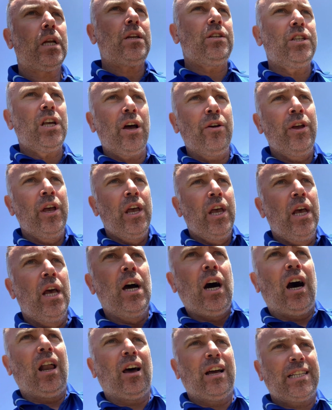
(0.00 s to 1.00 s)
So
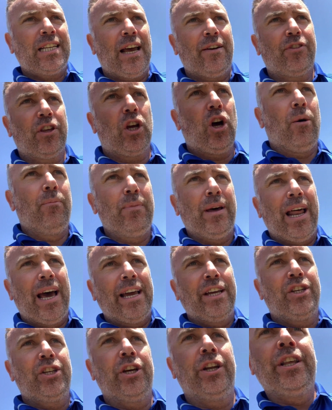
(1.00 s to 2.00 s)
I like to have the
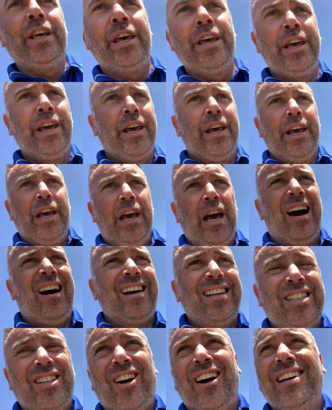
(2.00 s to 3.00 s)
combination.
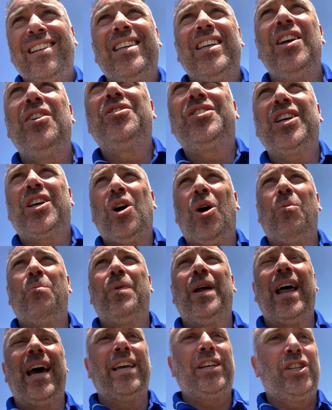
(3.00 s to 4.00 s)
I started to use the
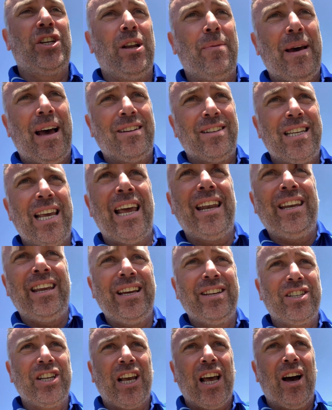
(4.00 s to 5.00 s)
combination about 10
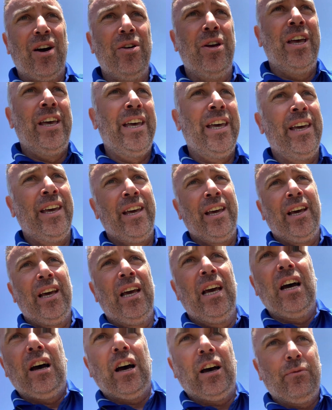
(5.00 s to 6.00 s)
years ago
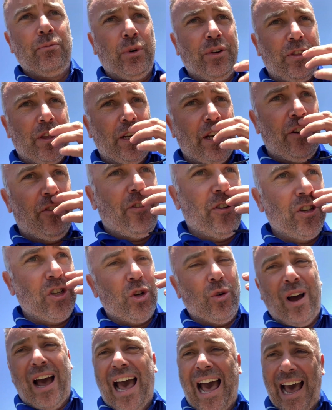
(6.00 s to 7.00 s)
with the different
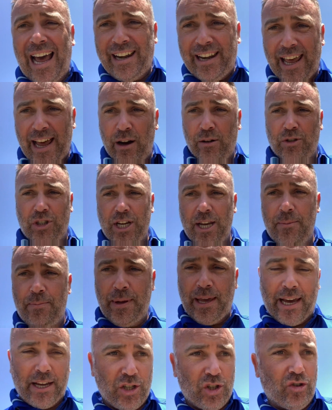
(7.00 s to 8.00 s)
sort of handheld
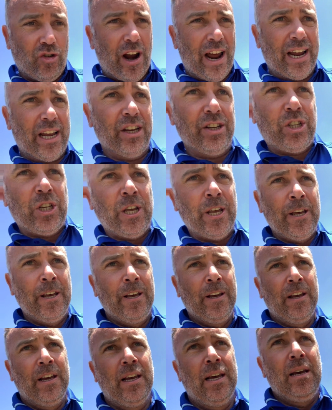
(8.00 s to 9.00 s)
GPS trackers,
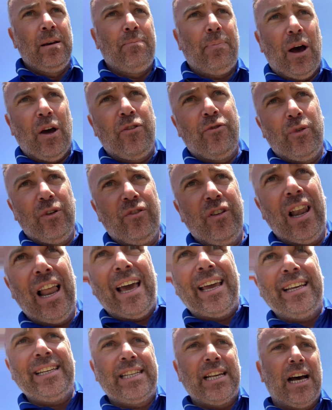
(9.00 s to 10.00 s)
both with
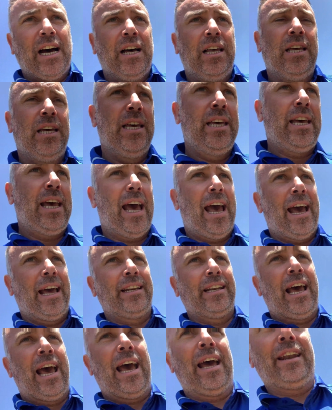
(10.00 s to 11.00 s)
laser
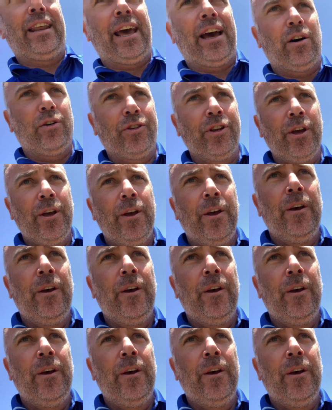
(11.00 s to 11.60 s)
and handheld.